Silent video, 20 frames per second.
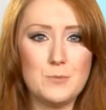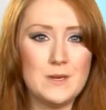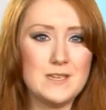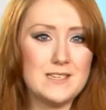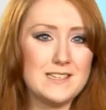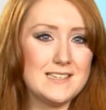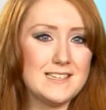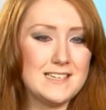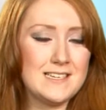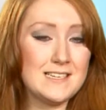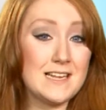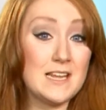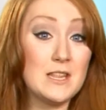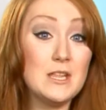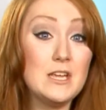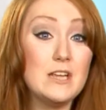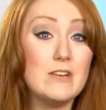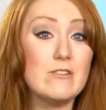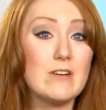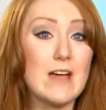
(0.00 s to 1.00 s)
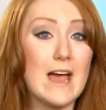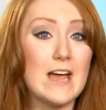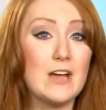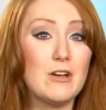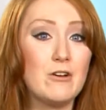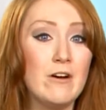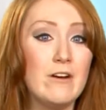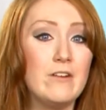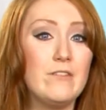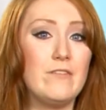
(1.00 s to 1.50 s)
businesses in the
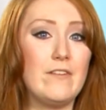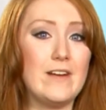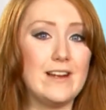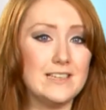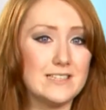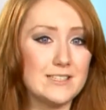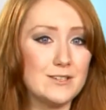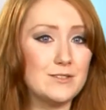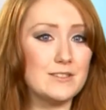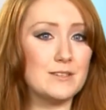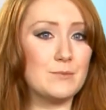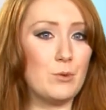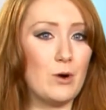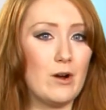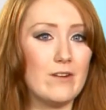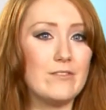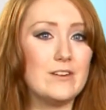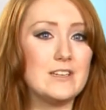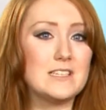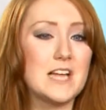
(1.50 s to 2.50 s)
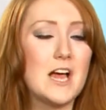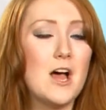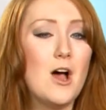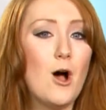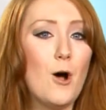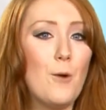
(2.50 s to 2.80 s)
UK could face losing profits